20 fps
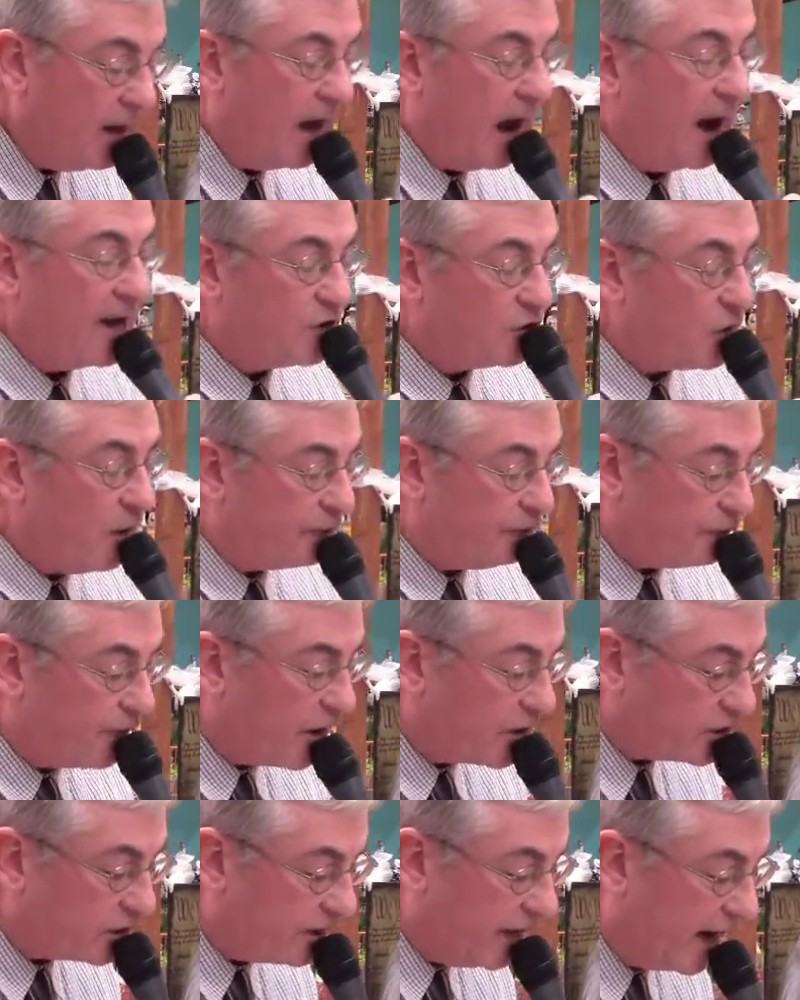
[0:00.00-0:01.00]
I saw
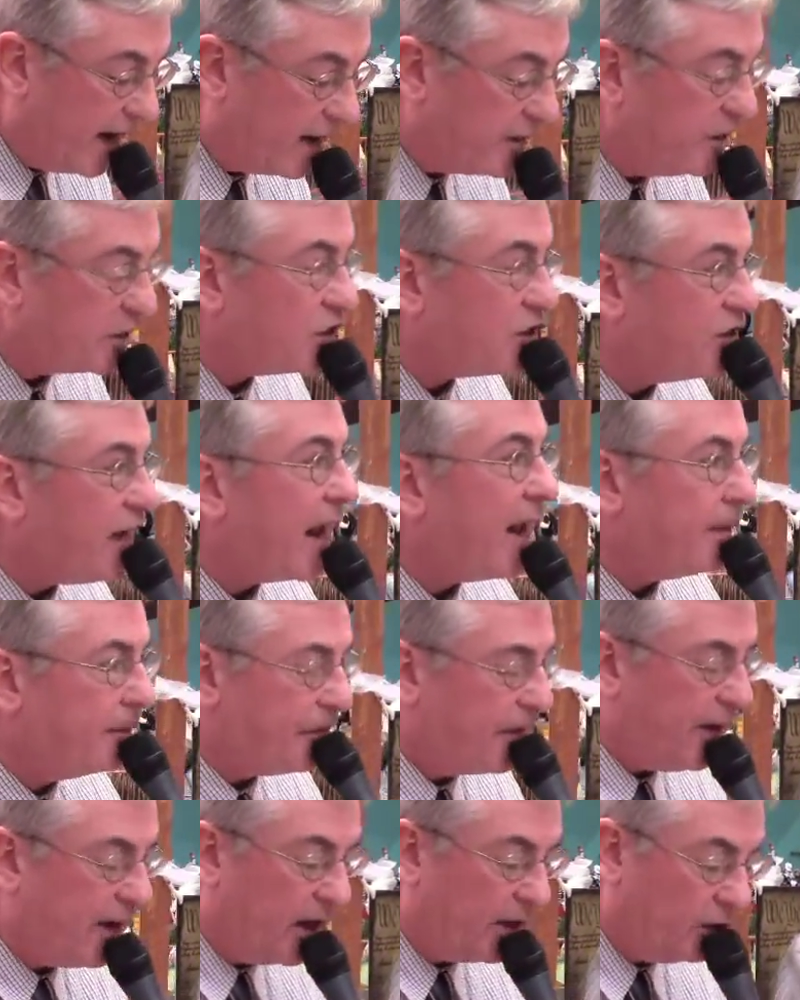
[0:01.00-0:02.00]
firsthand the same
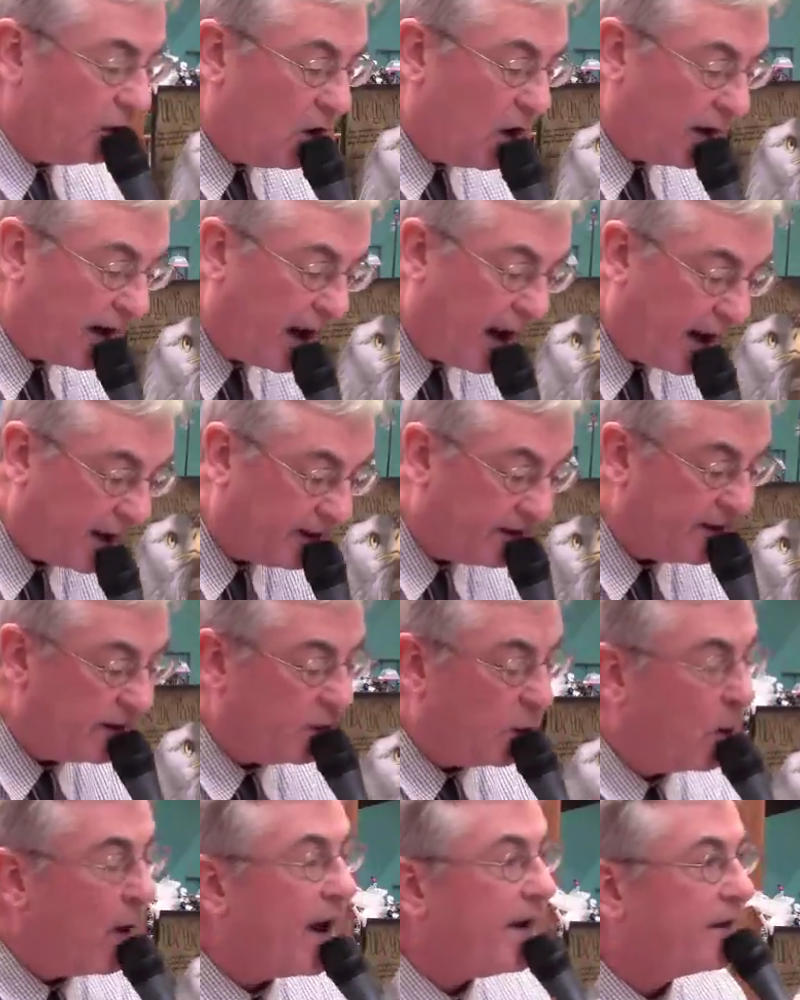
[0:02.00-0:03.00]
thing on Long Island in the
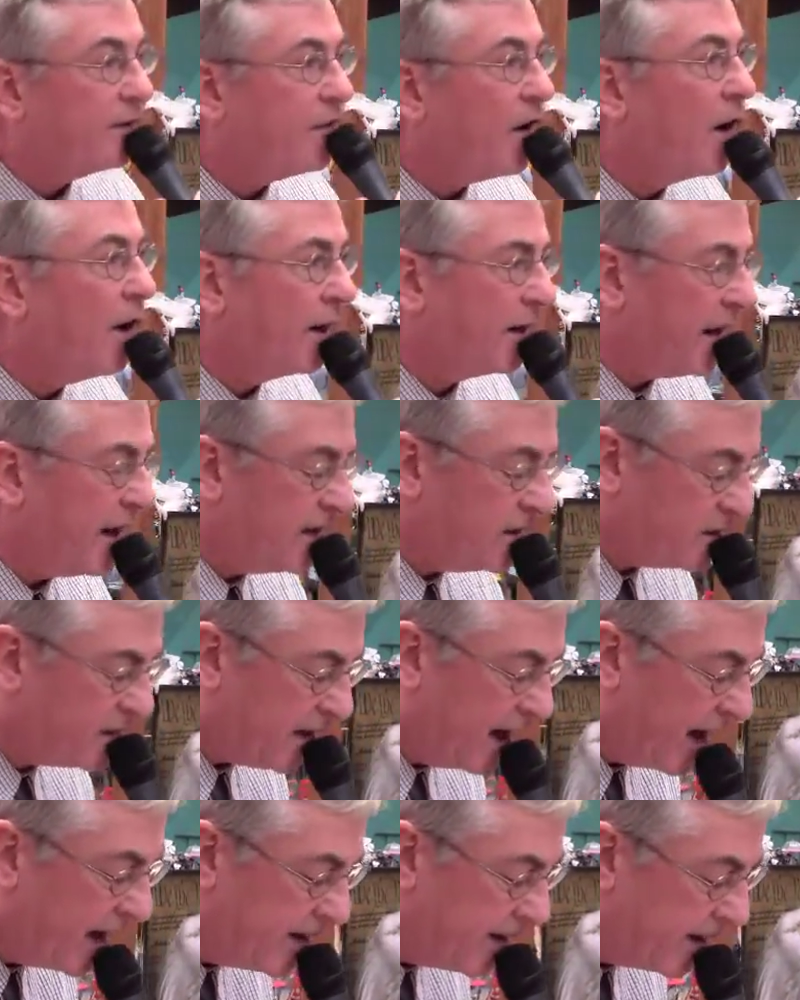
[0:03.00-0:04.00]
wake of Hurricane
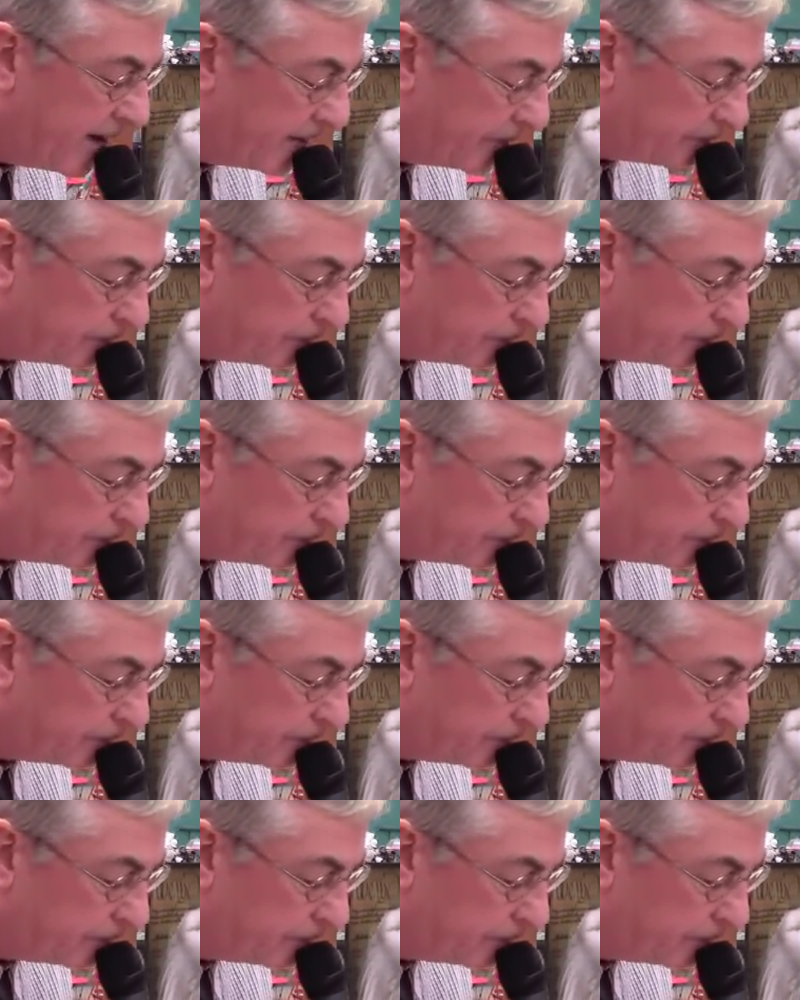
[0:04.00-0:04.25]
Sandy.